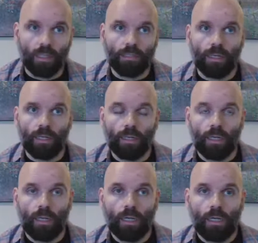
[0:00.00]
like that.
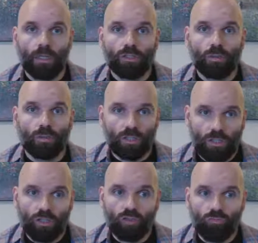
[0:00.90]
So this
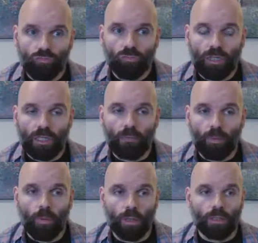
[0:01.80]
is really
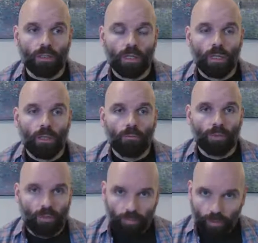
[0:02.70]
important.
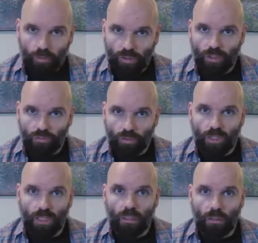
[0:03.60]
But the blues is
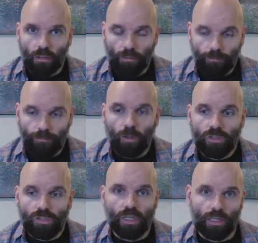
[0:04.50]
really the
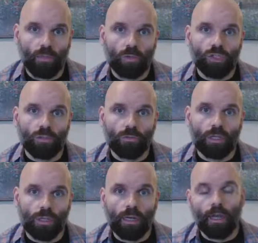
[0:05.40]
first thing that we should really
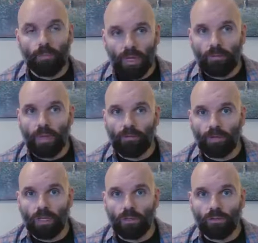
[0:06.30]
look at. I'm going to make
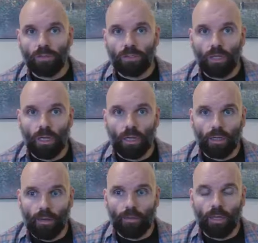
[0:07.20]
videos
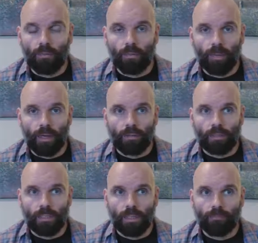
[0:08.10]
coming up
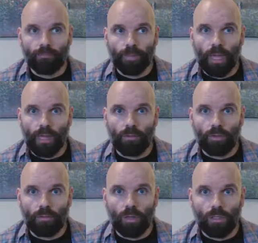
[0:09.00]
about I Got
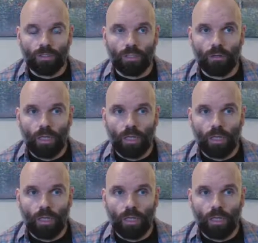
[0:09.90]
Rhythm also.